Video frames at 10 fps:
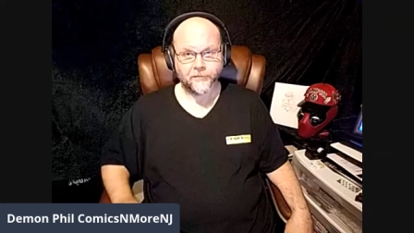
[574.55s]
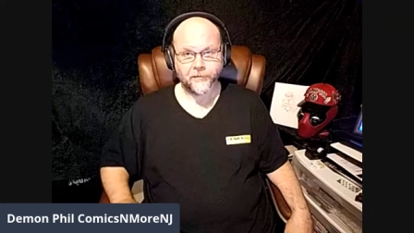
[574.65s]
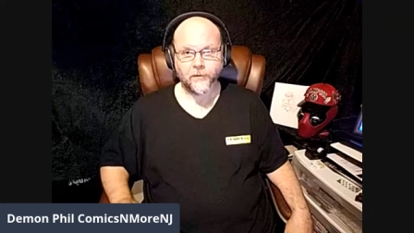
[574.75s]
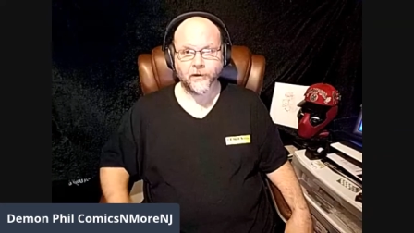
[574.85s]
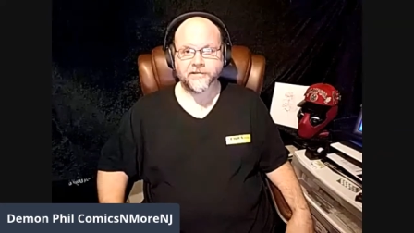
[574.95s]

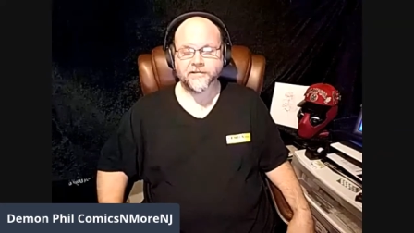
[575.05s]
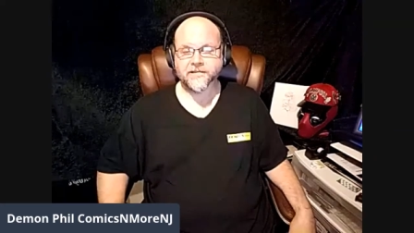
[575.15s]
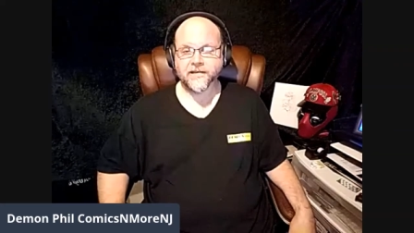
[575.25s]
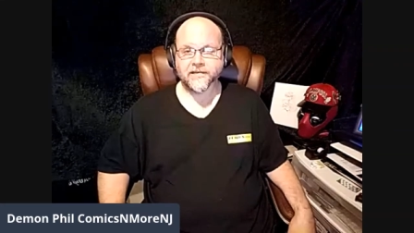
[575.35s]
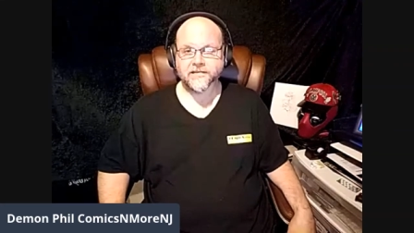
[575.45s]
Be watching
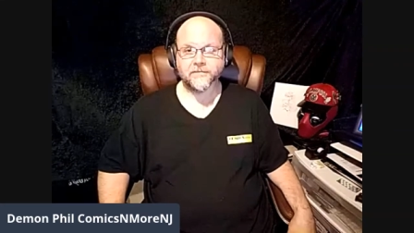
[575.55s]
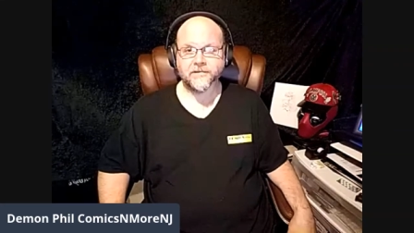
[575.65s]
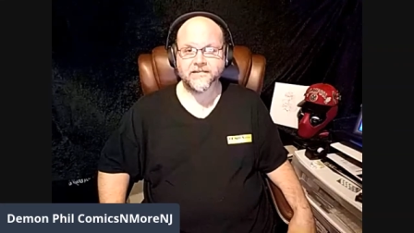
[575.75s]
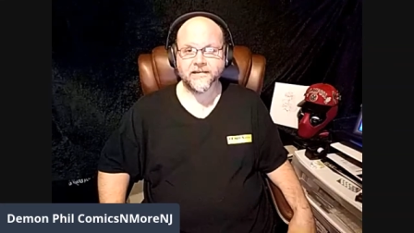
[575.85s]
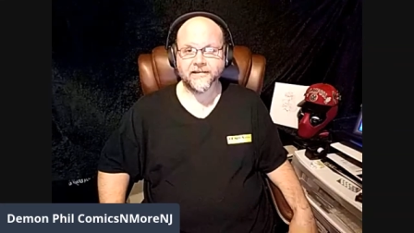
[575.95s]
this guy,
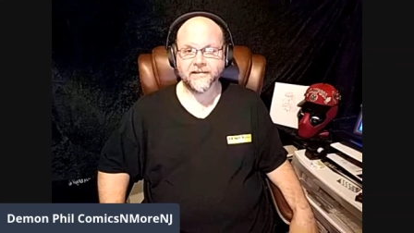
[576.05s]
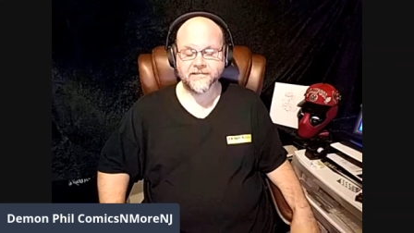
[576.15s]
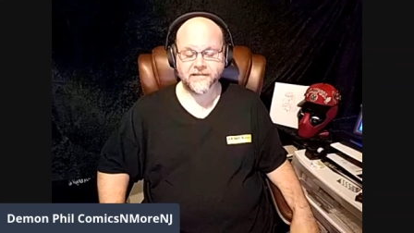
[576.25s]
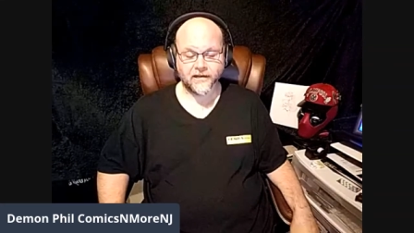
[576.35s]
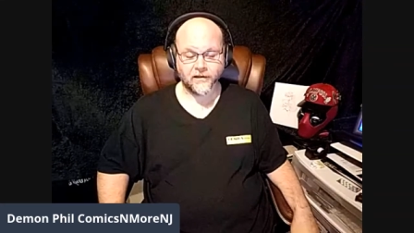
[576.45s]
CB Zane.
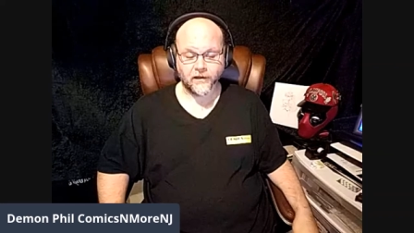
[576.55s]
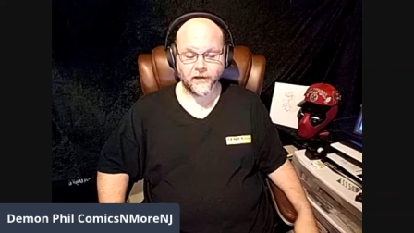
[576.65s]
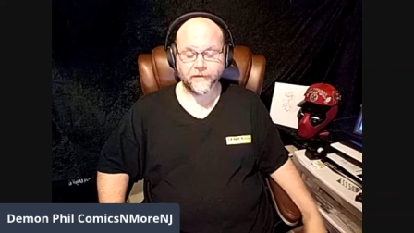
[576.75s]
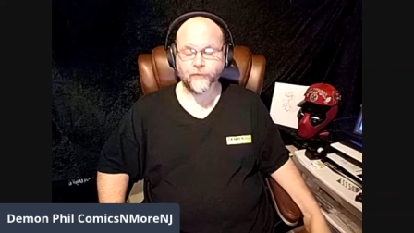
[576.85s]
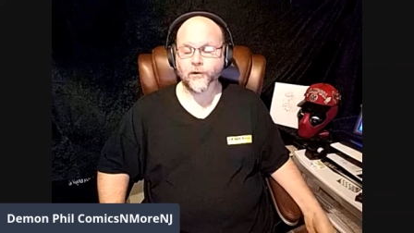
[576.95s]
He's got a
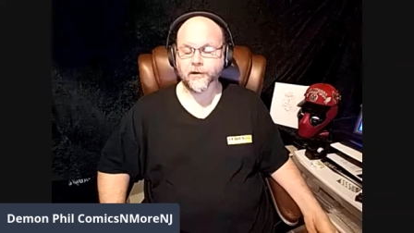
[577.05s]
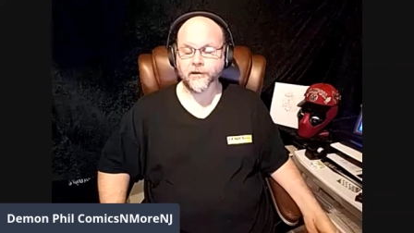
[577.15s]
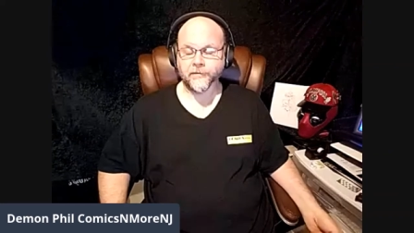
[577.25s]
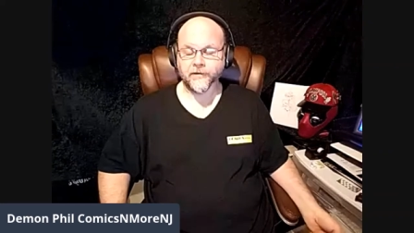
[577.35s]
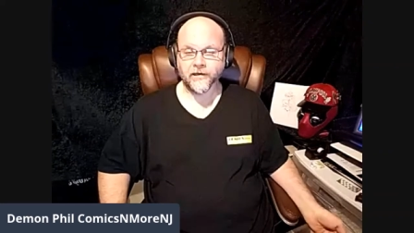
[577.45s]
lot of work
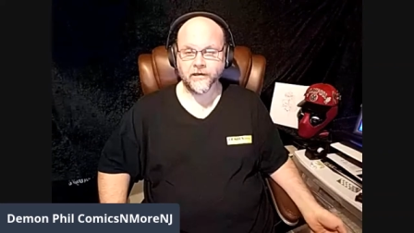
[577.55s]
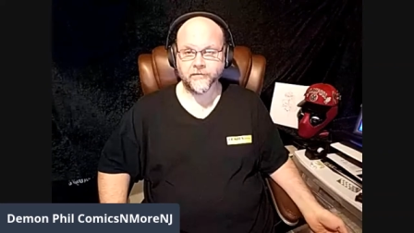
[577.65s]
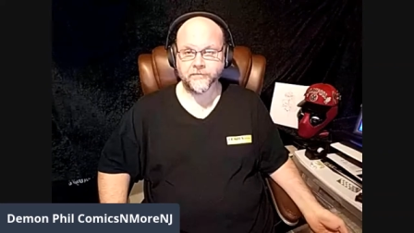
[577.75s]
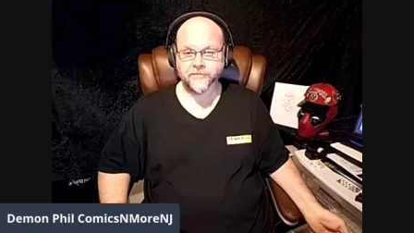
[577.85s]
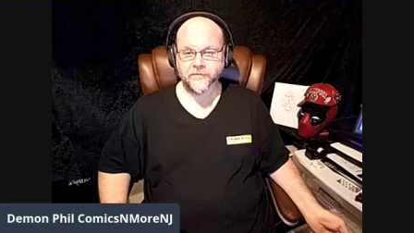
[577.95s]
coming ahead of
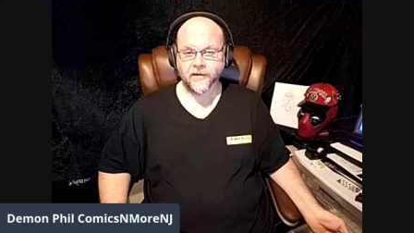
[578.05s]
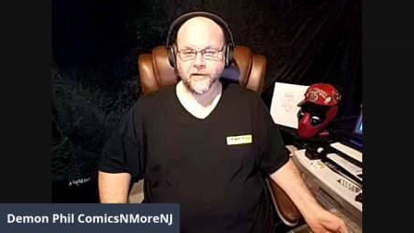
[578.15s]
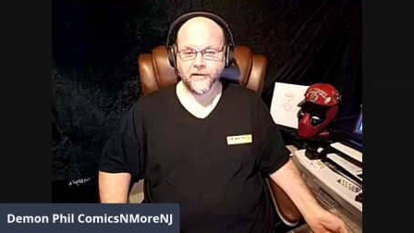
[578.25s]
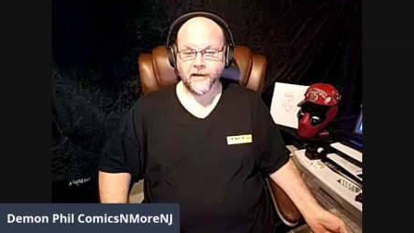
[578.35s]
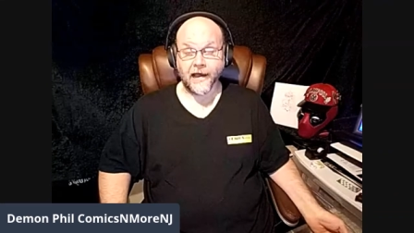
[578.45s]
him.
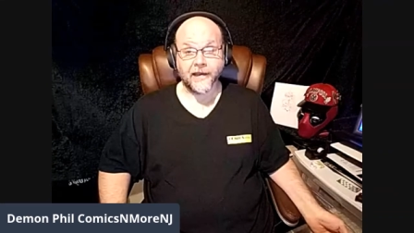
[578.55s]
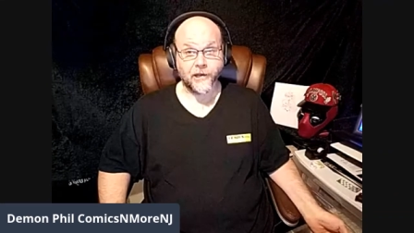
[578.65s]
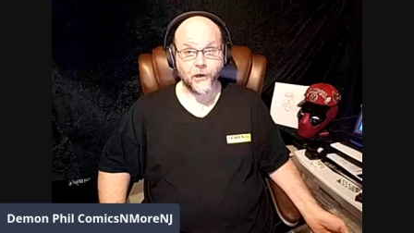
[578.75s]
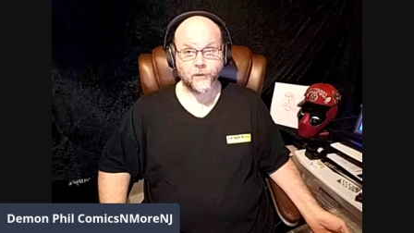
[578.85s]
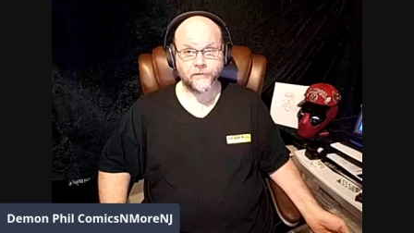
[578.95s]
I
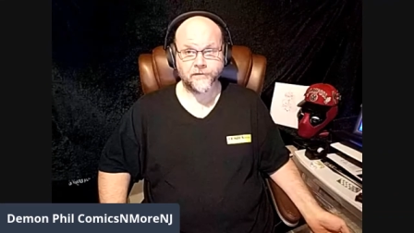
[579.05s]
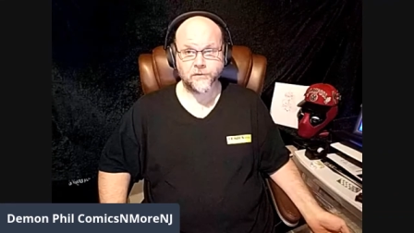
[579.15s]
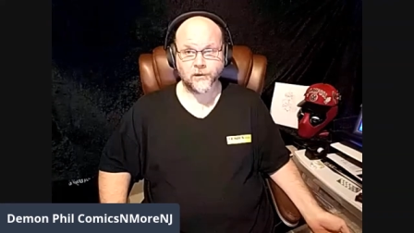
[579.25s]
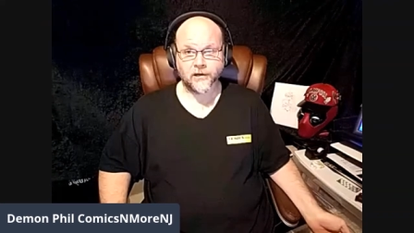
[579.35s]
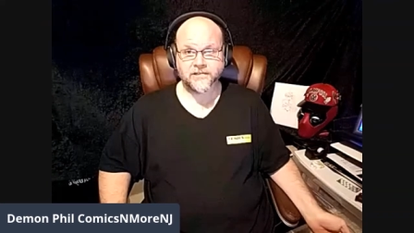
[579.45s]
know of a few
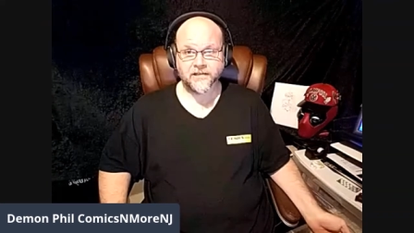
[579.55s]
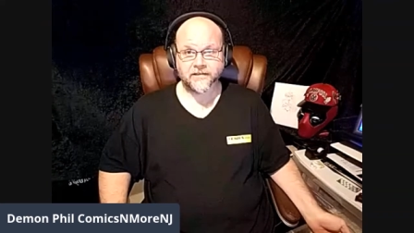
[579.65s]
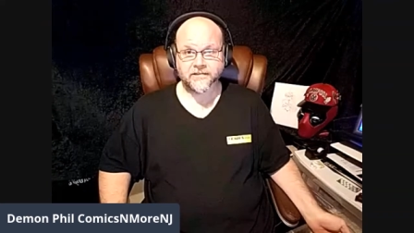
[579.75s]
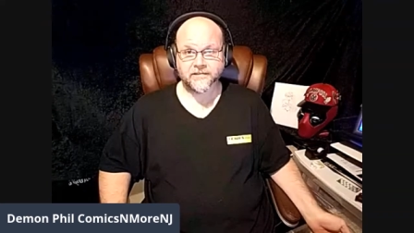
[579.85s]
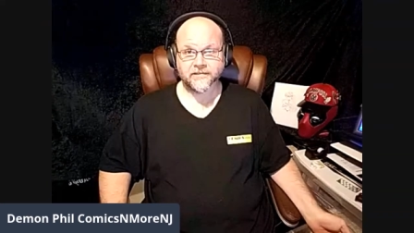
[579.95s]
projects.